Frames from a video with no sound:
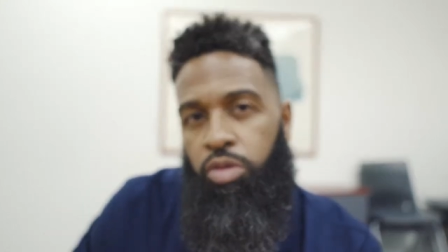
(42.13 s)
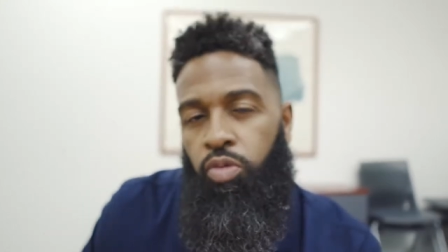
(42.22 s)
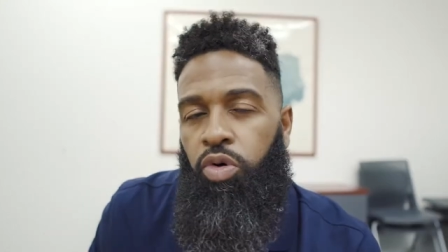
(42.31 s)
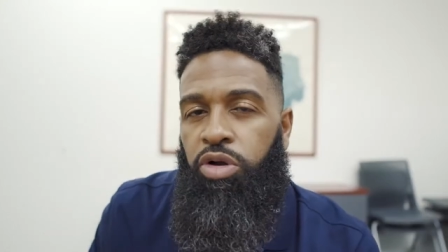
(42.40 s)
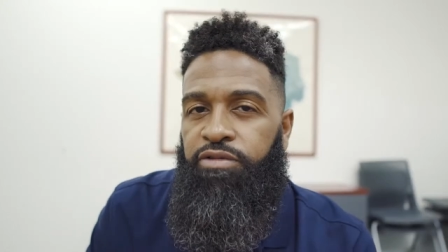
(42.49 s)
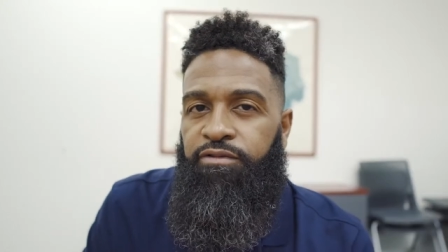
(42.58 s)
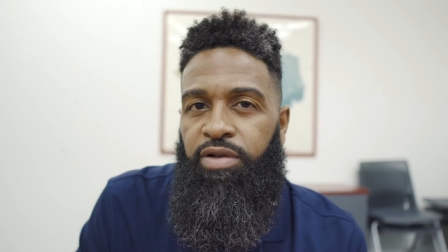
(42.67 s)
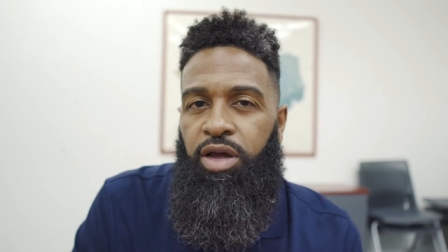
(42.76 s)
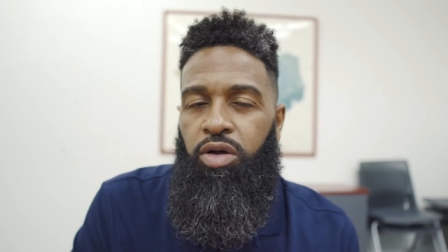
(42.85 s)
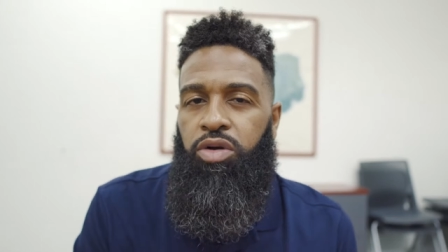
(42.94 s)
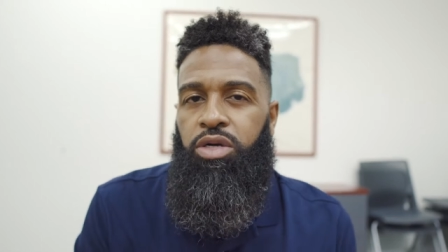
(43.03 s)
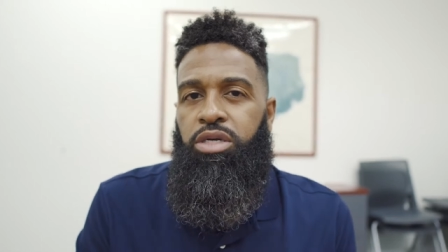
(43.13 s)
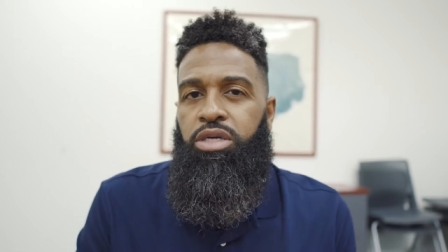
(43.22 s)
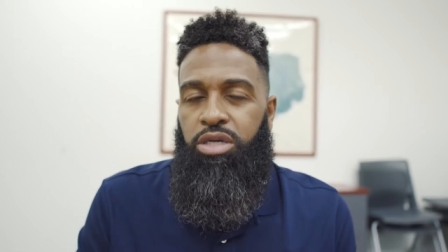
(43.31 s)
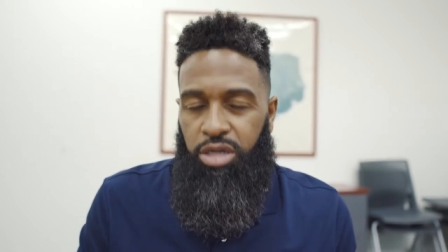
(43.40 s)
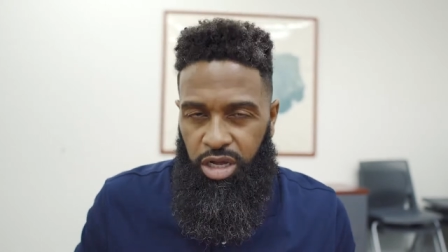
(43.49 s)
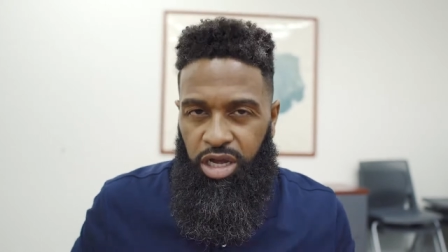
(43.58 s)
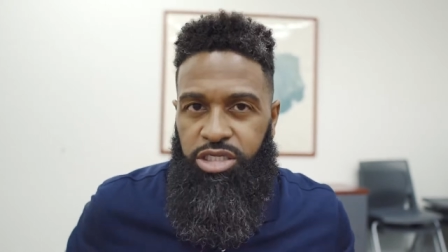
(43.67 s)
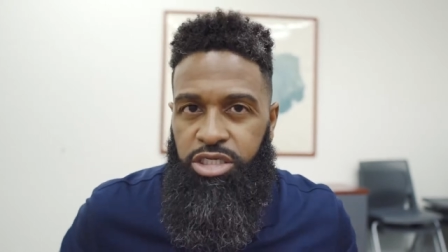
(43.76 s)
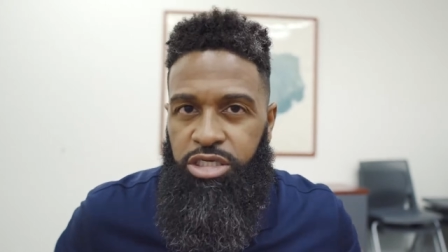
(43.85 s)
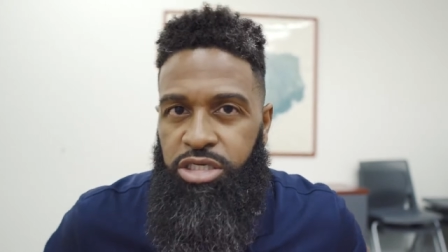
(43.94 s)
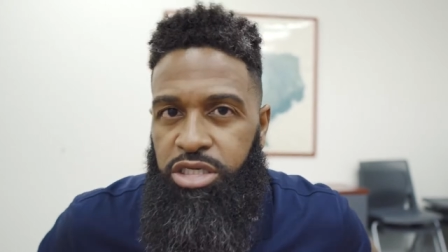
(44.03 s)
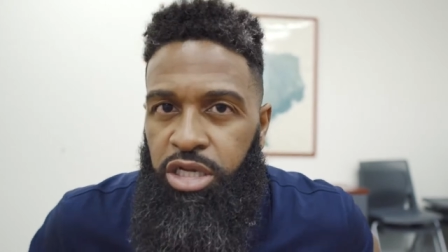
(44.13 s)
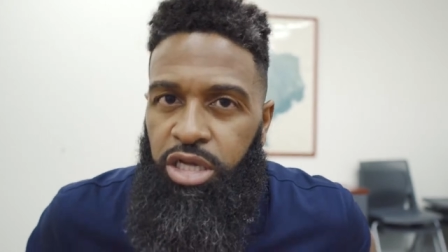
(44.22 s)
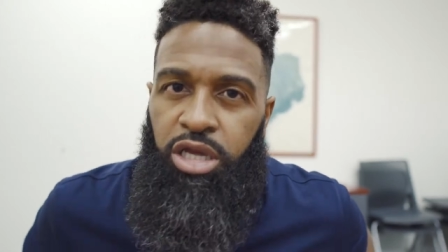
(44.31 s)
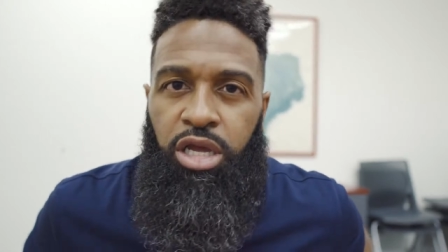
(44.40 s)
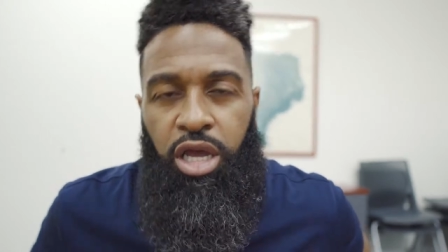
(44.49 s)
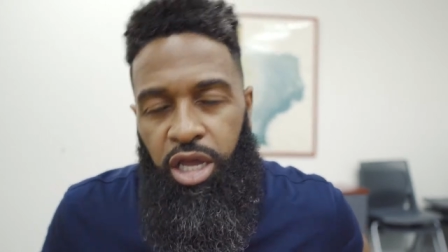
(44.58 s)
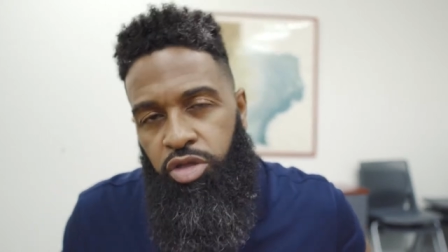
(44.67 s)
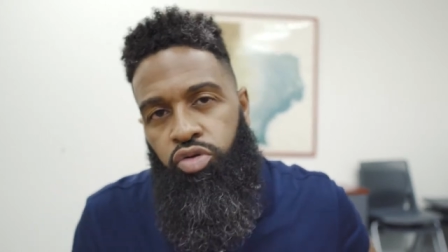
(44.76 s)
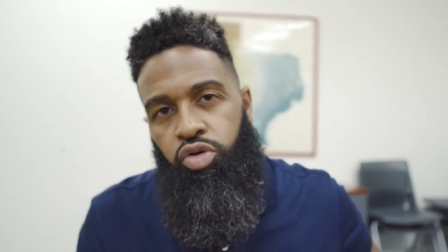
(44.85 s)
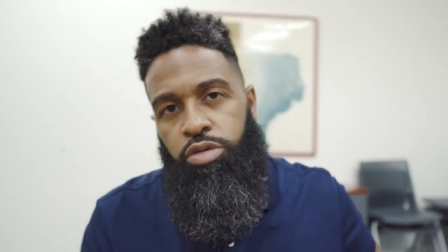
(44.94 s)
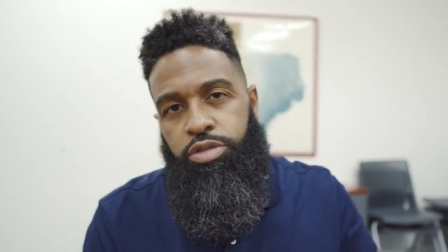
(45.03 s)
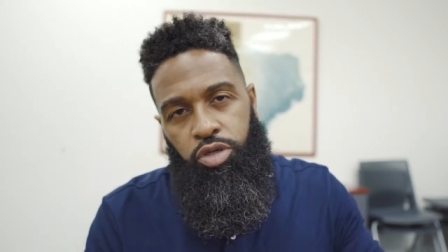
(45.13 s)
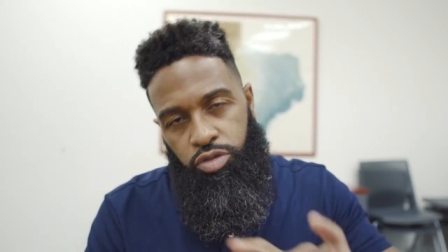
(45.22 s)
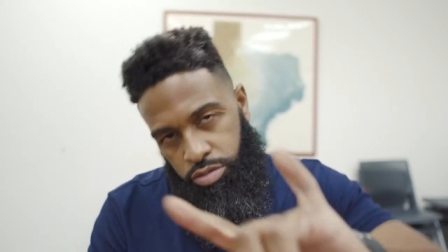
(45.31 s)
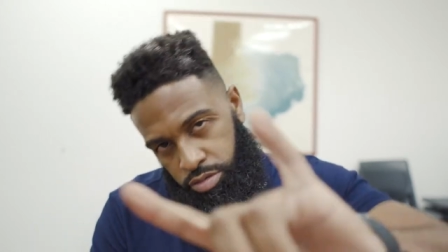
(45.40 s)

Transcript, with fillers: one vlogger I ah, chill. And you know, so